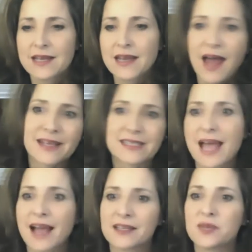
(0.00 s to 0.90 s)
Not
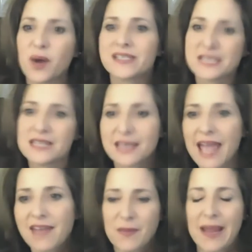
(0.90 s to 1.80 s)
exactly what did the
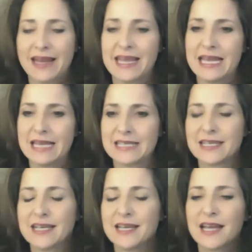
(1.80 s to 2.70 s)
caveman eat
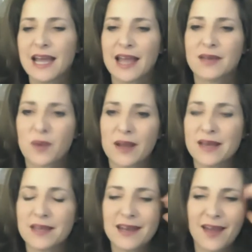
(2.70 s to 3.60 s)
and
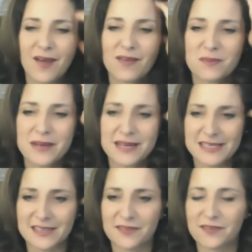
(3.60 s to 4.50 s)

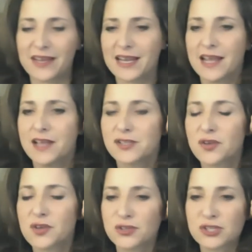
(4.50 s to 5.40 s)
everybody's different. So
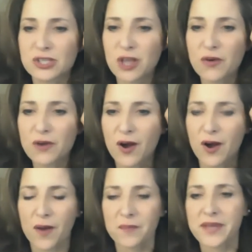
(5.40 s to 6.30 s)
your slow
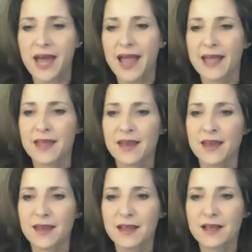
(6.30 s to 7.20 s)
carb diet
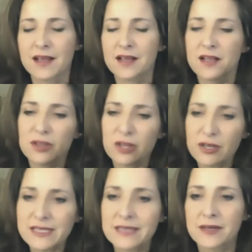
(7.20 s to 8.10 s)

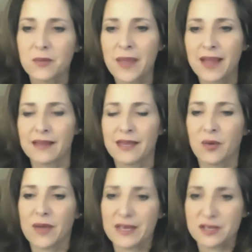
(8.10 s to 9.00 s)
looked a little
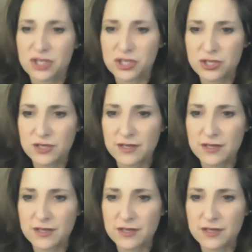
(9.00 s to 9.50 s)
paleo-ish.